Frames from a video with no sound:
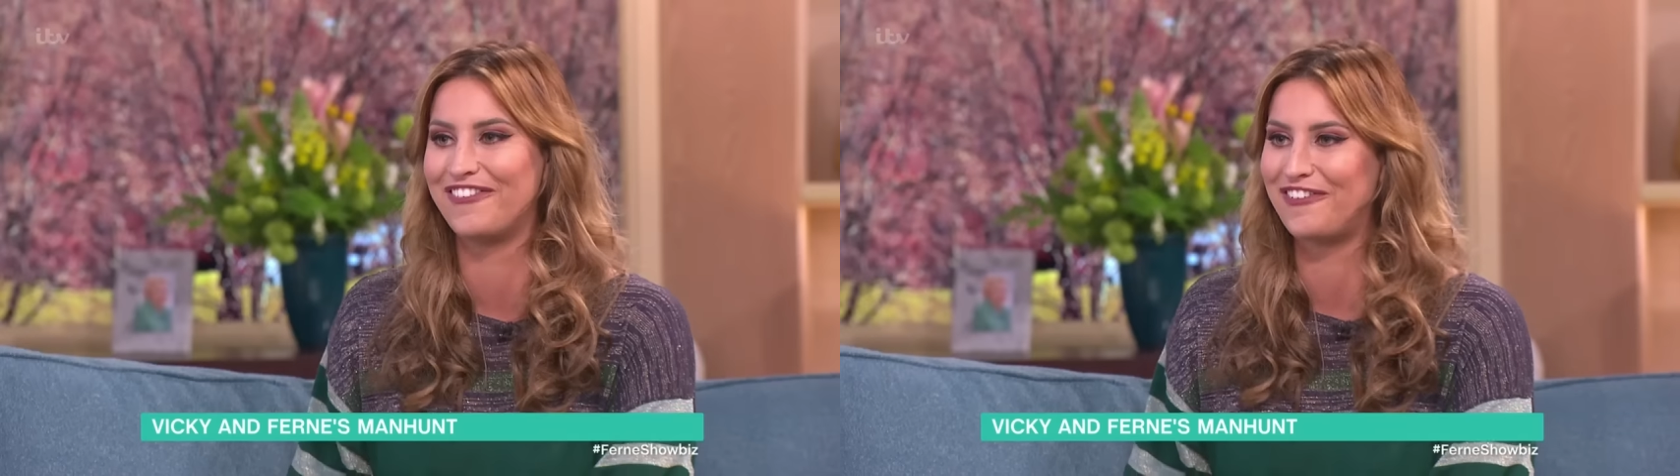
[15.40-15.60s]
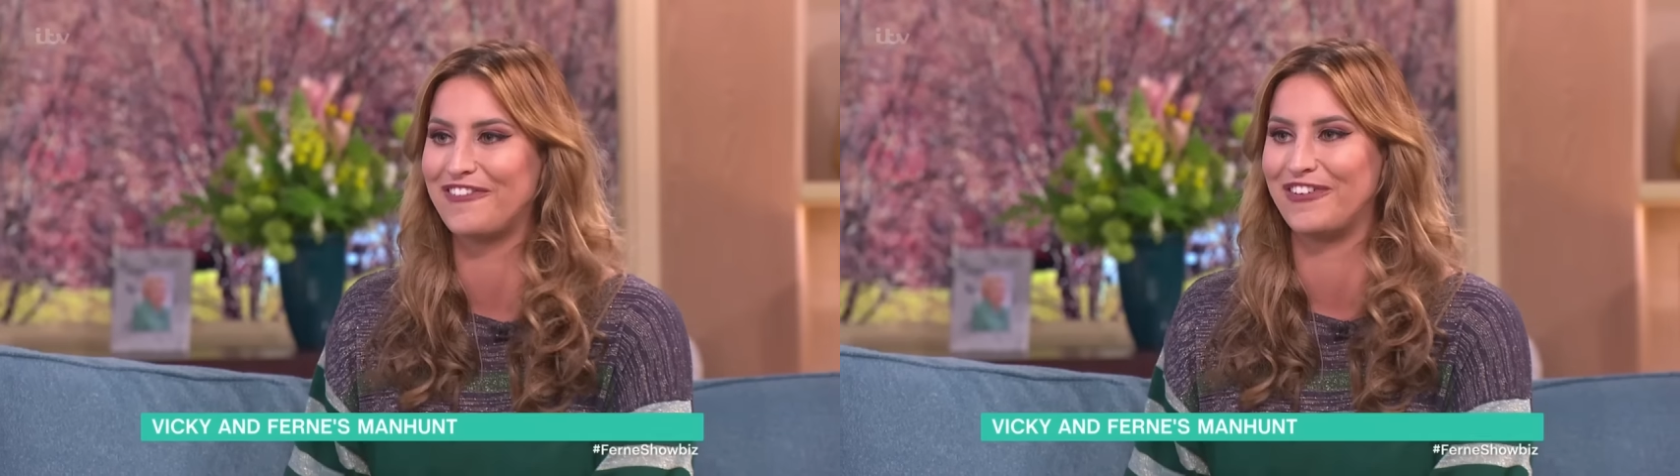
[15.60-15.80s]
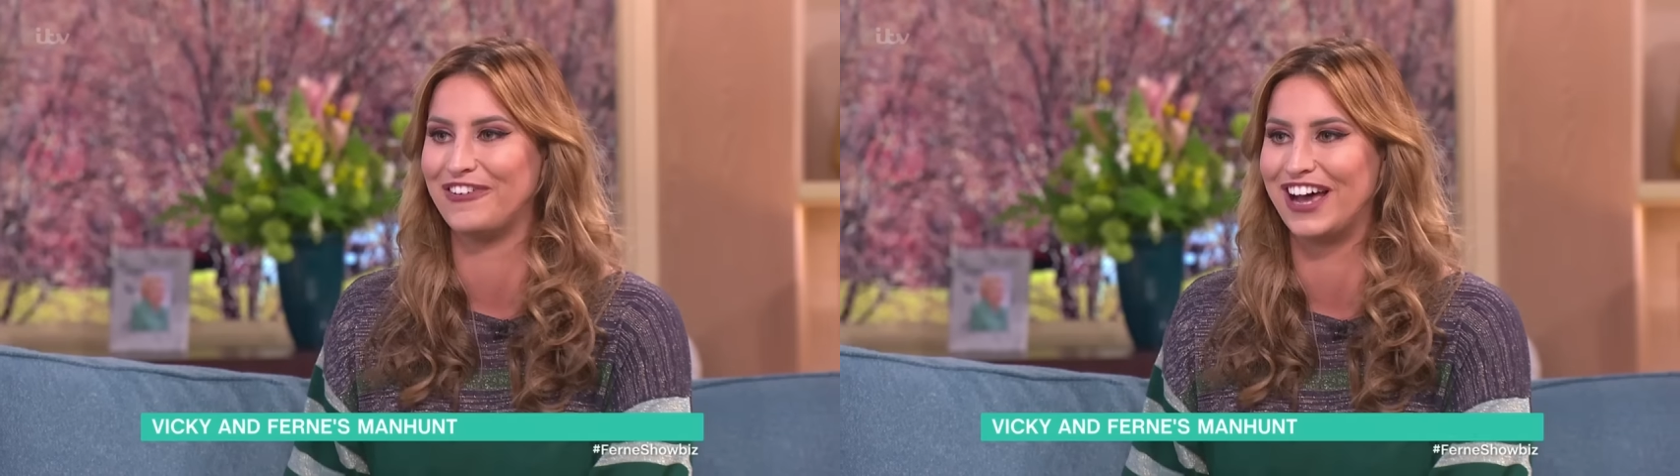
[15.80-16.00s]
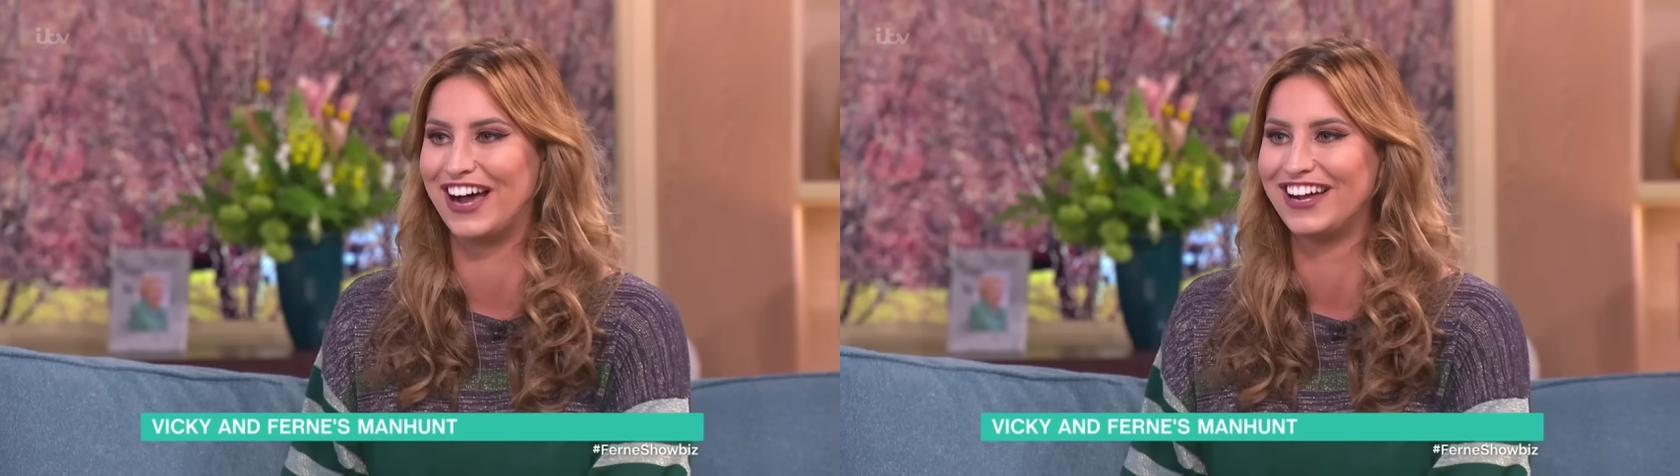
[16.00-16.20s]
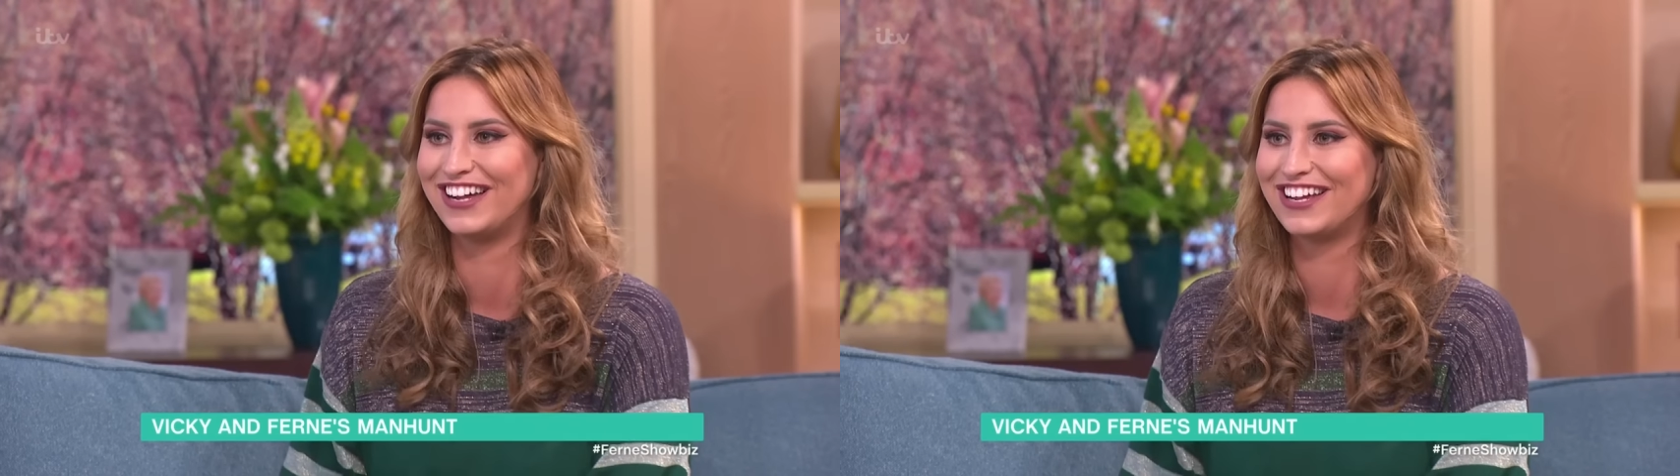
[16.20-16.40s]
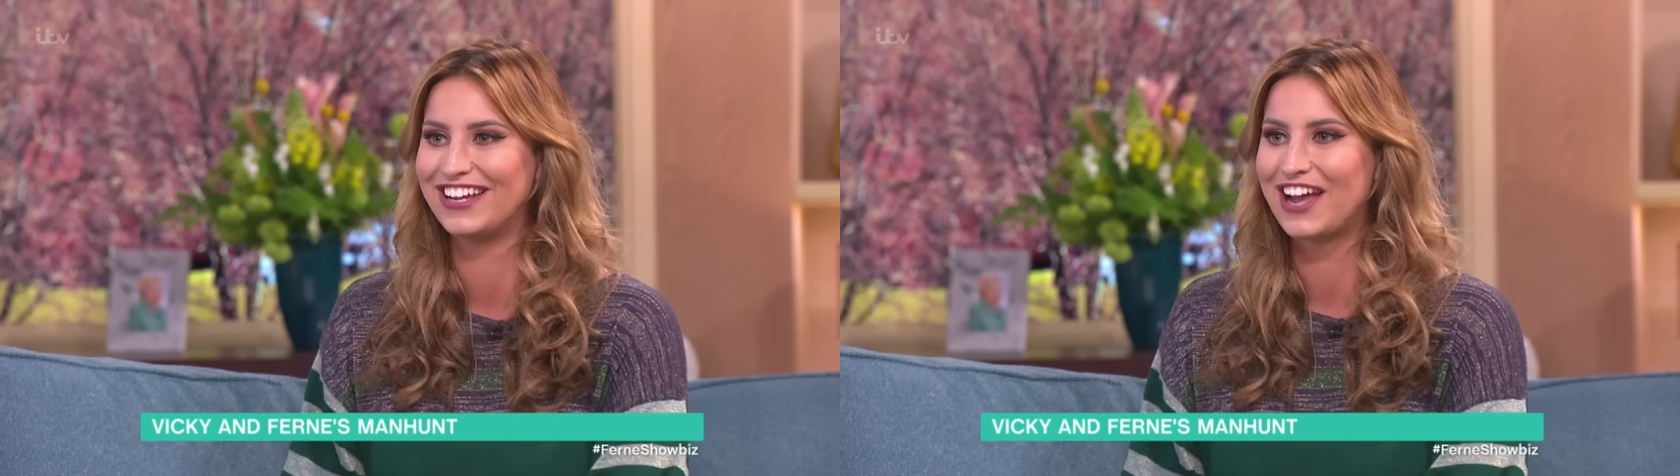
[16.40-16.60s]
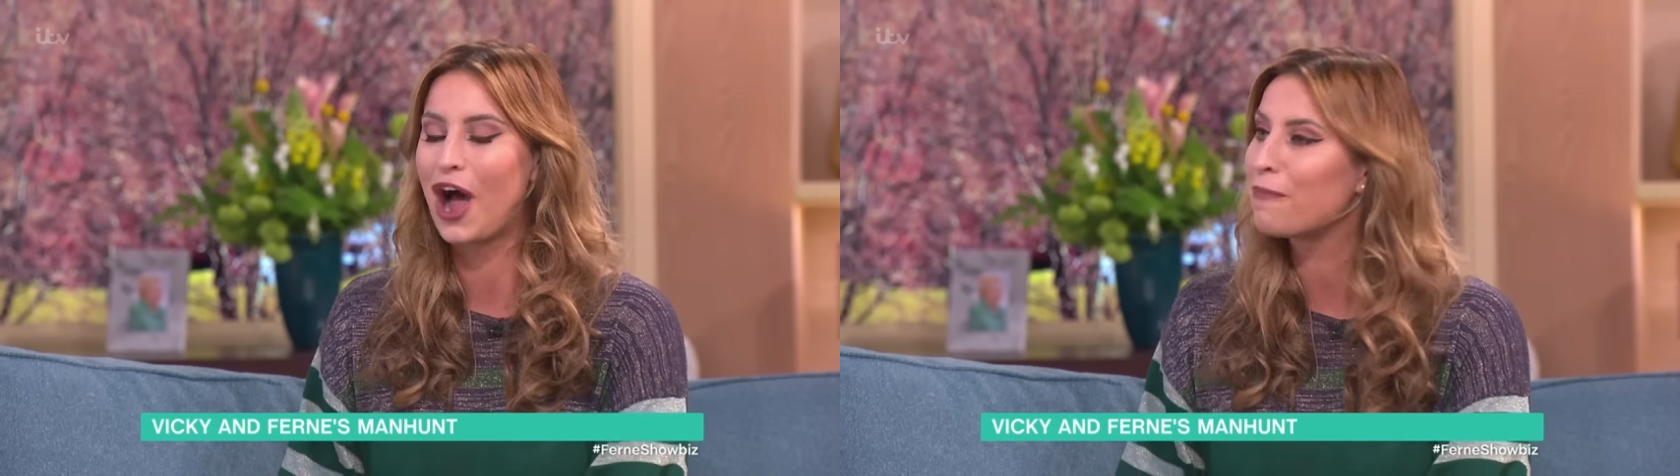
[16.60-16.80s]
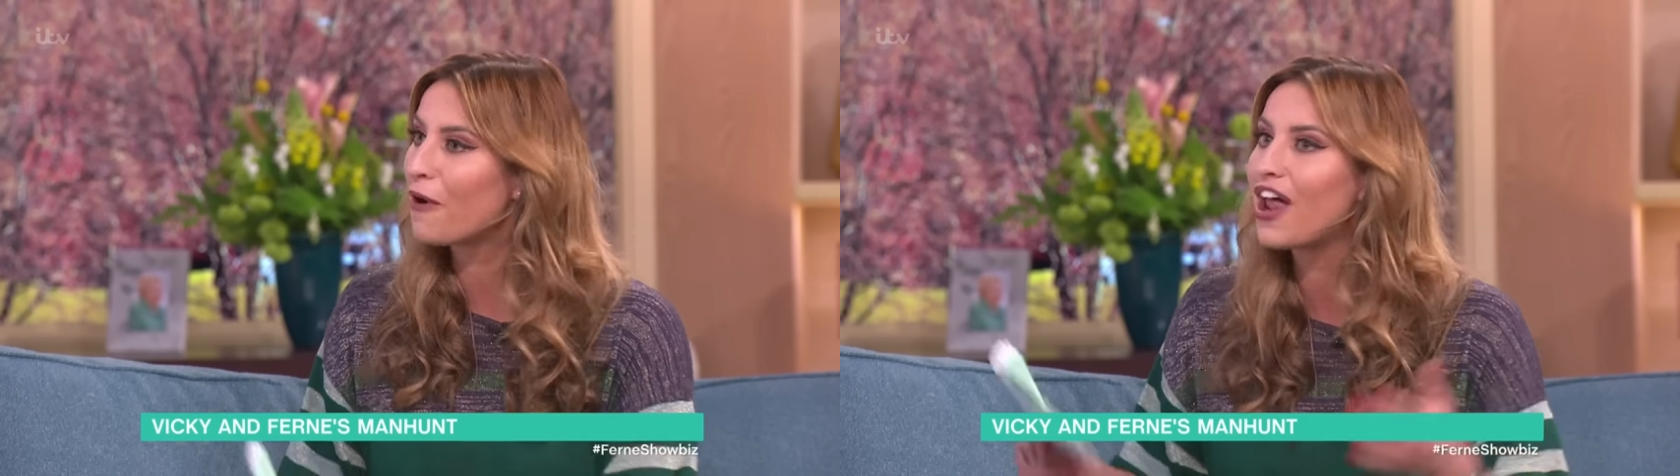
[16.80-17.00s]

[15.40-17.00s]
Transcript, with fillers: with a footballer. I,